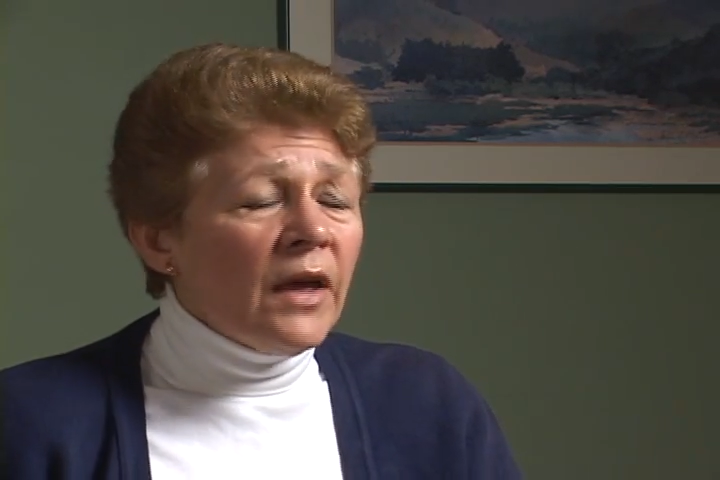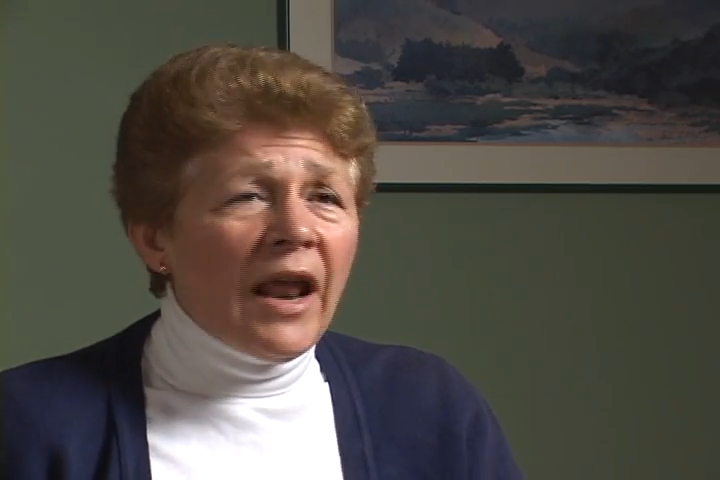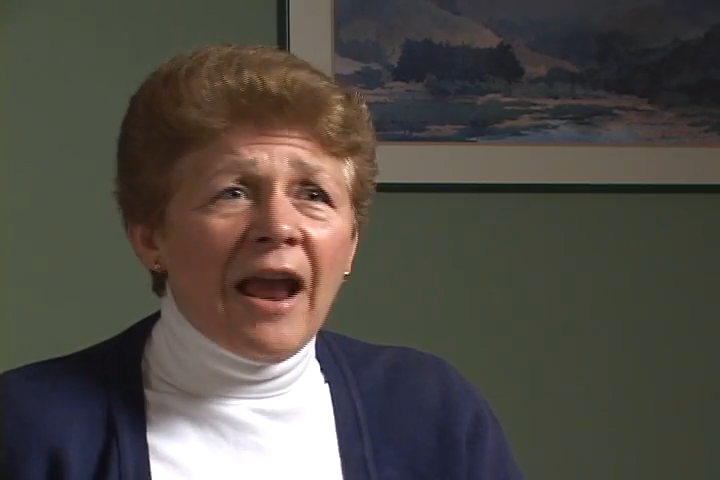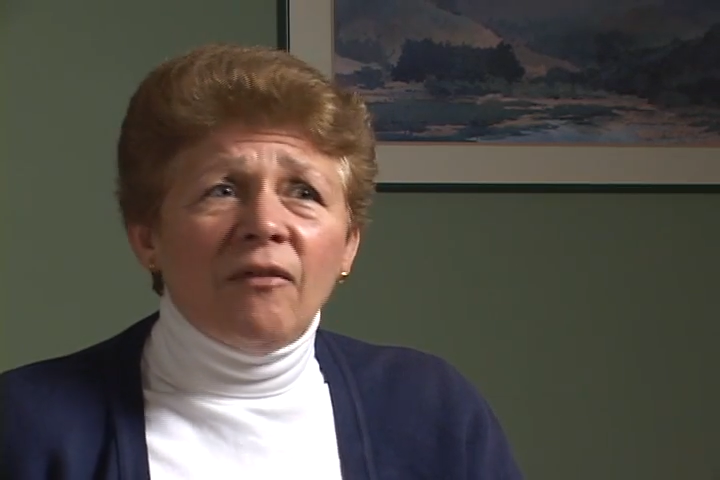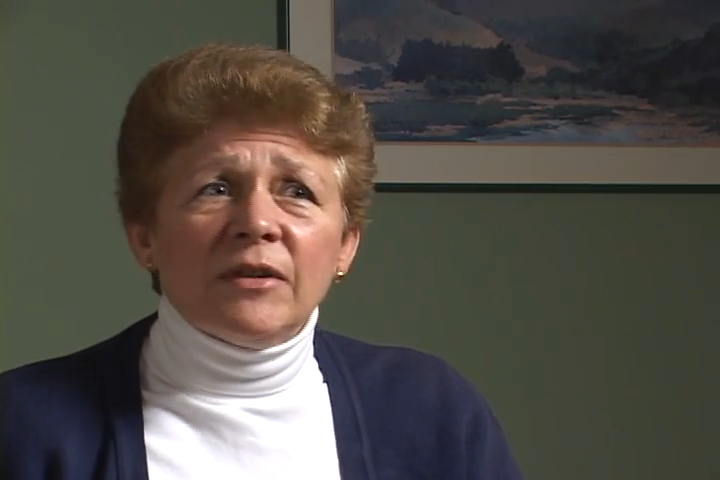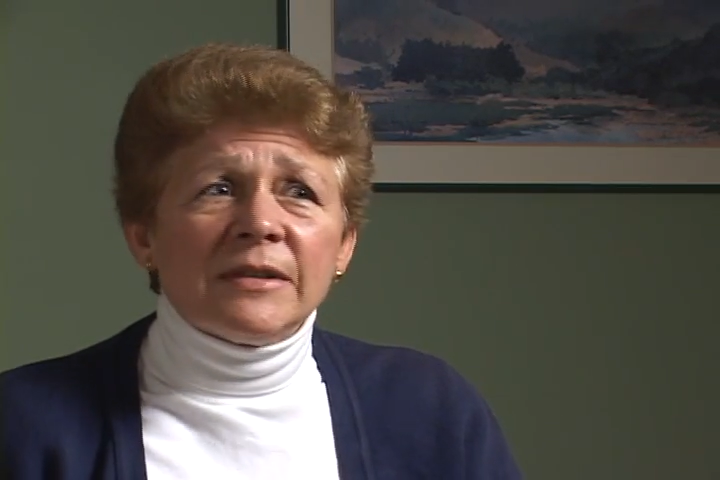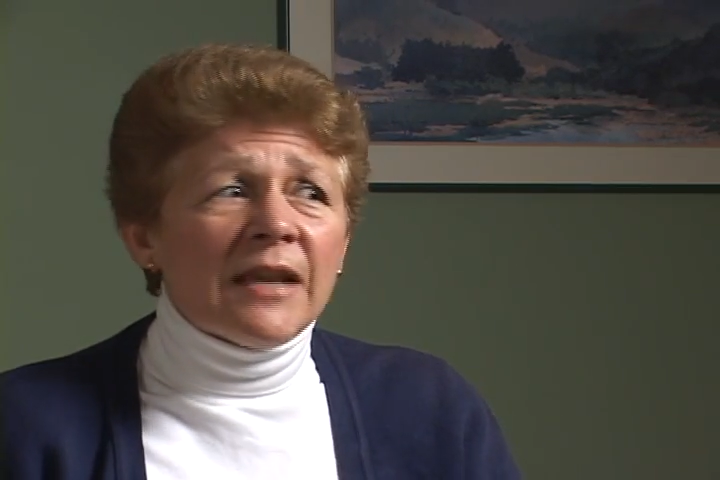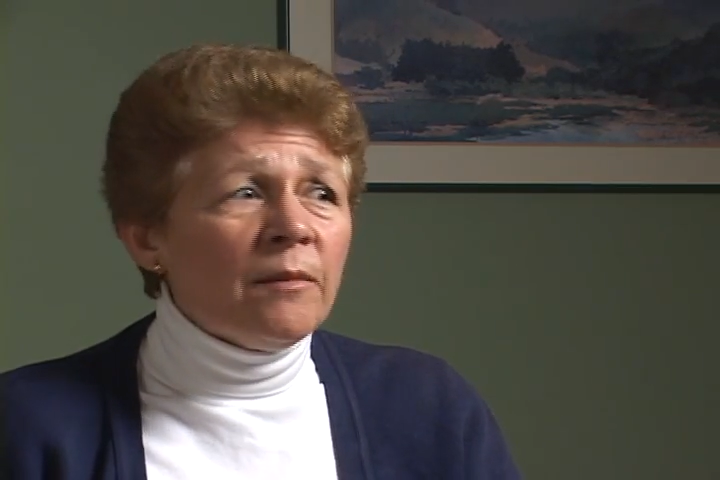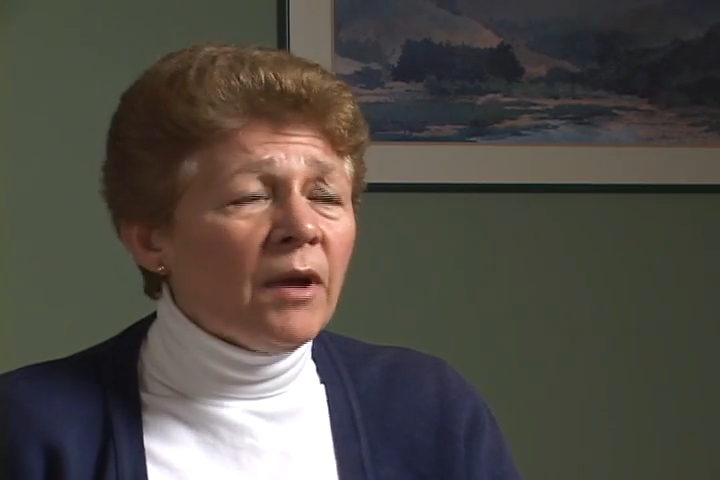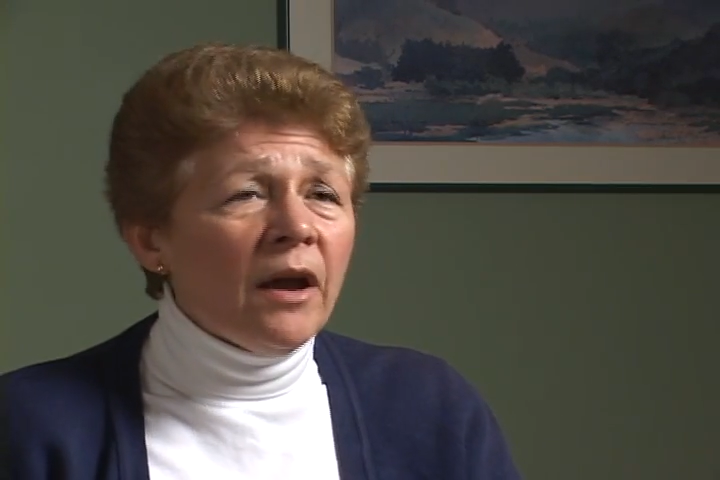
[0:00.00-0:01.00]
that have the
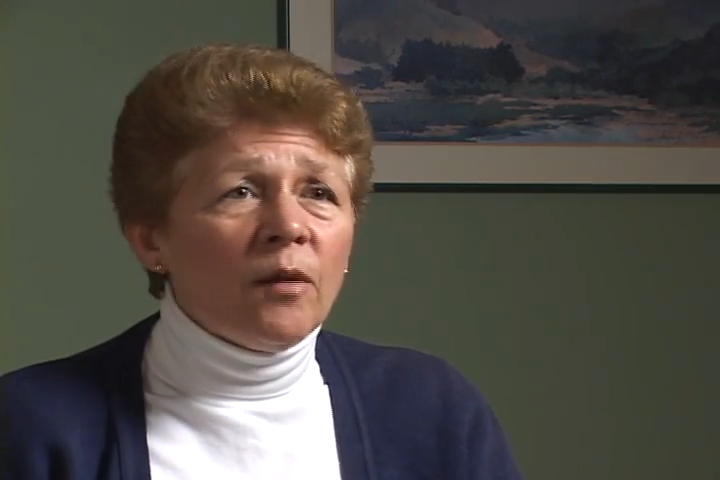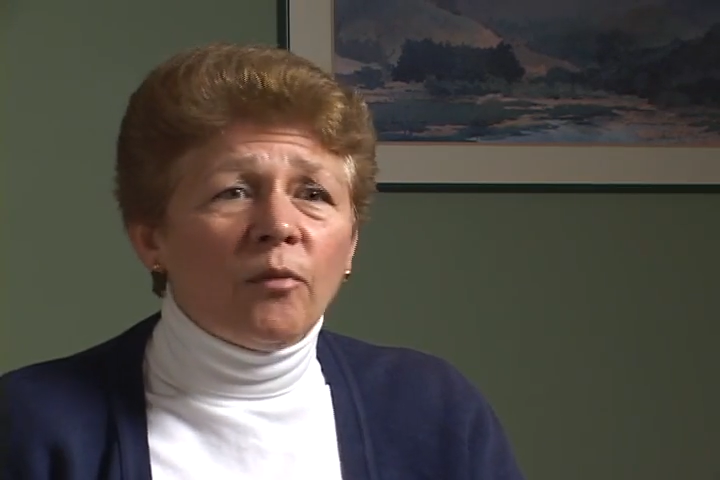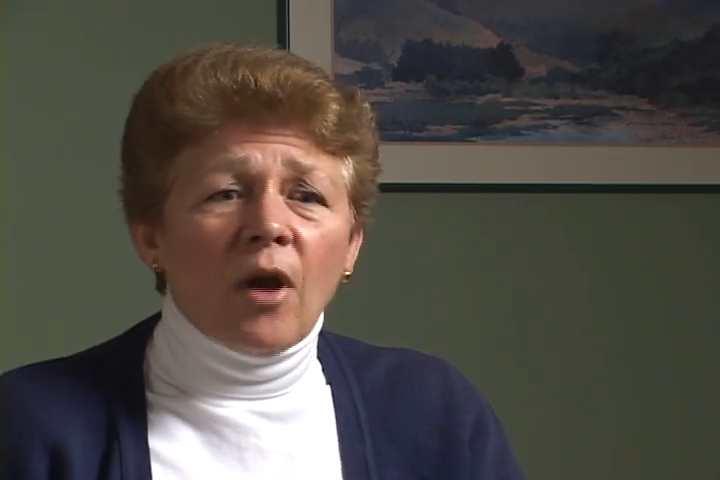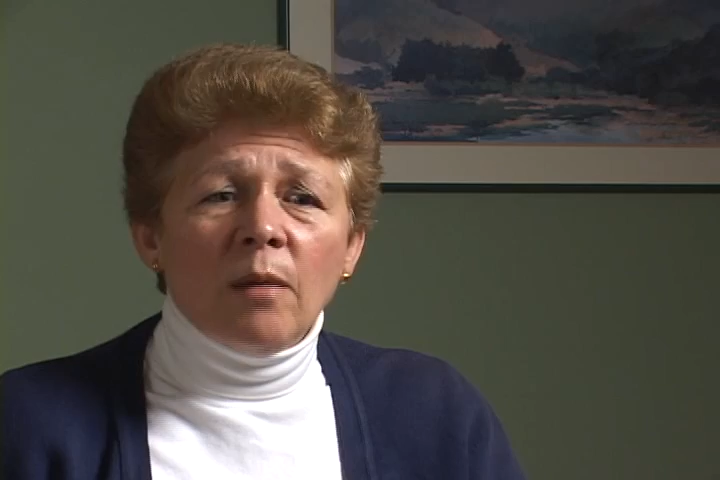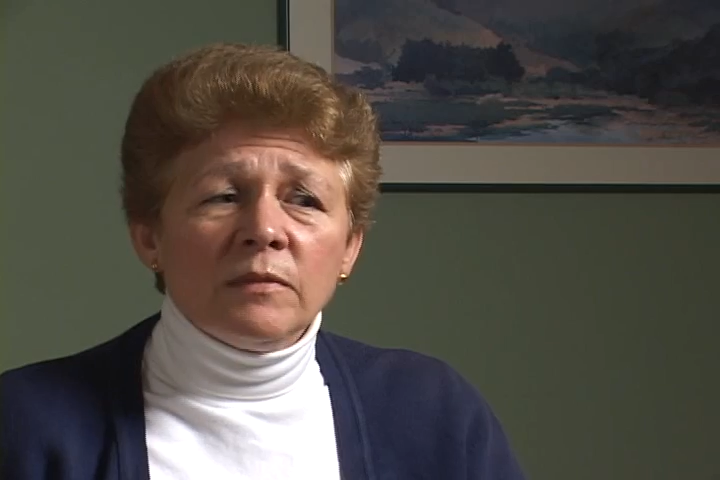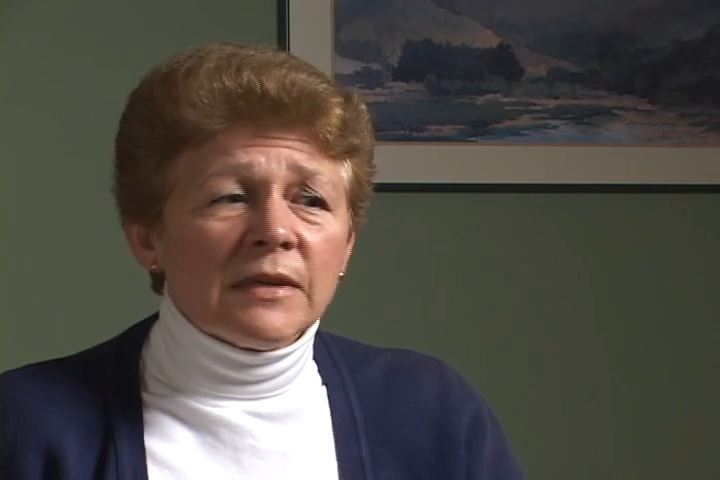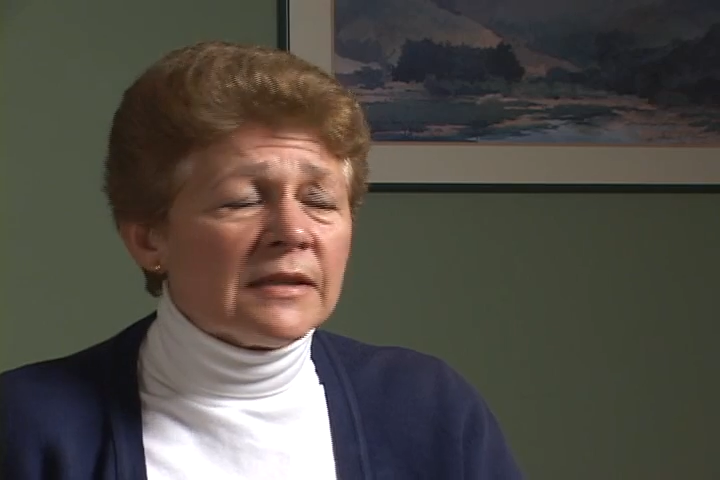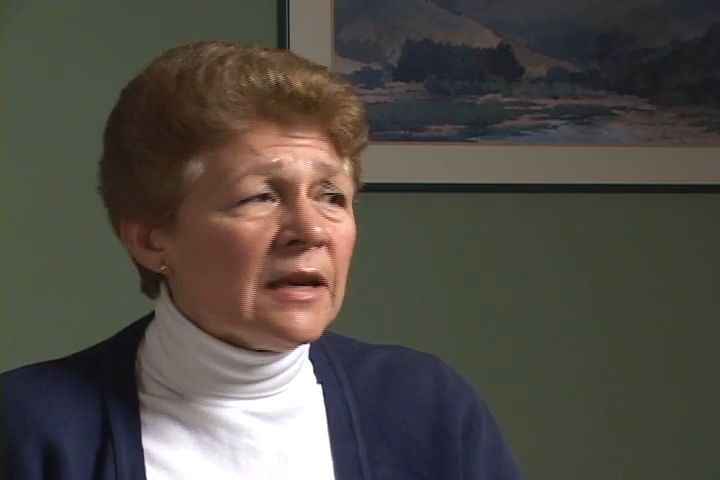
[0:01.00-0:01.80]
same kind of problems,